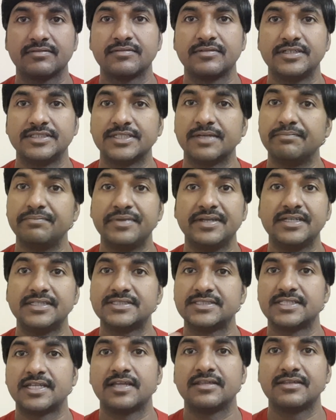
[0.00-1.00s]
It's
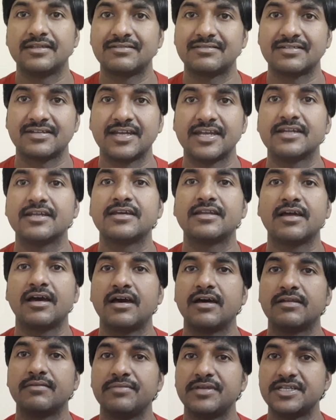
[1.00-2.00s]
based on the trainer
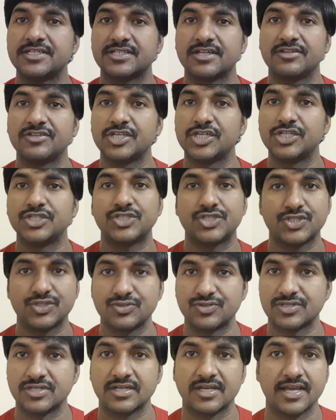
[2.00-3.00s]
or based on the
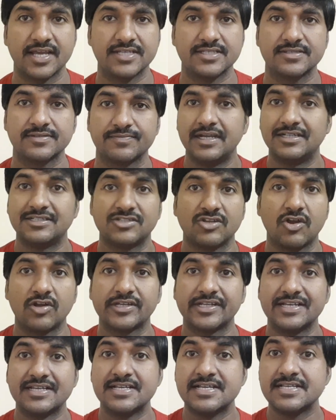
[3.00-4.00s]
institution, guys. It's not
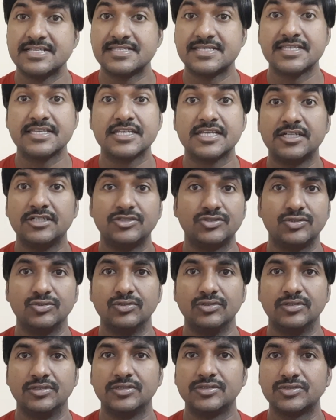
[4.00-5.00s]
a single
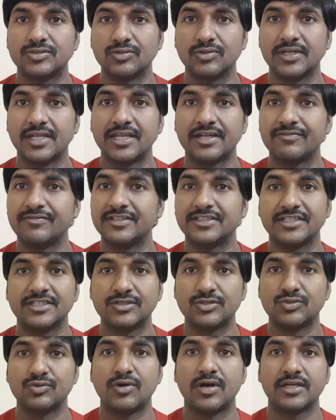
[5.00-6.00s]
tool to learn
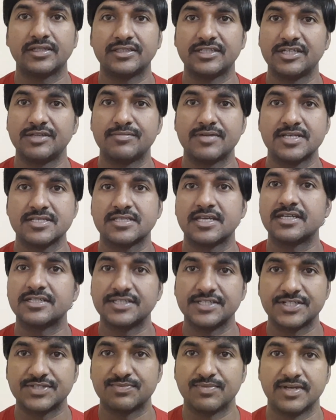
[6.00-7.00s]
within 2 or 3 months or
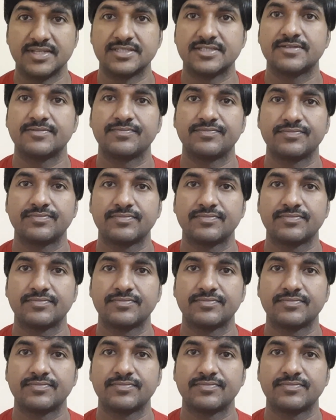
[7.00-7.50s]
6 months.